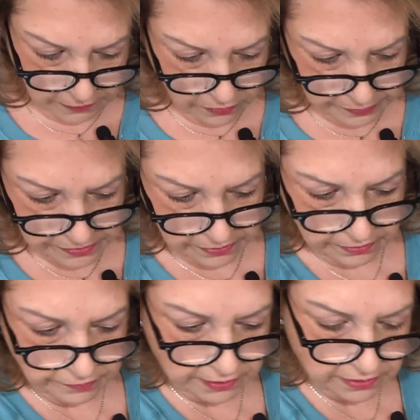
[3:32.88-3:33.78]
Oops,
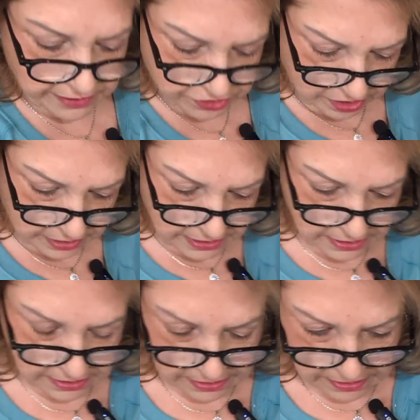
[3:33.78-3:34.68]
runaway chocolate.
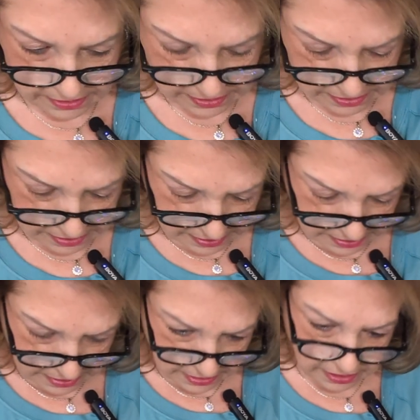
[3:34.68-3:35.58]

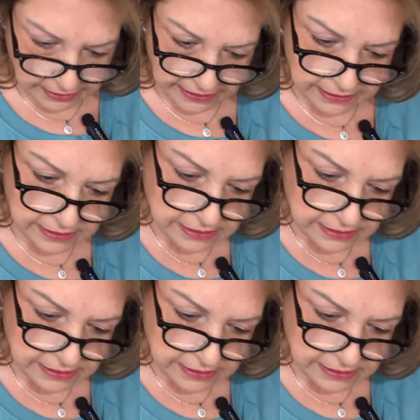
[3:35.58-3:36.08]
All right.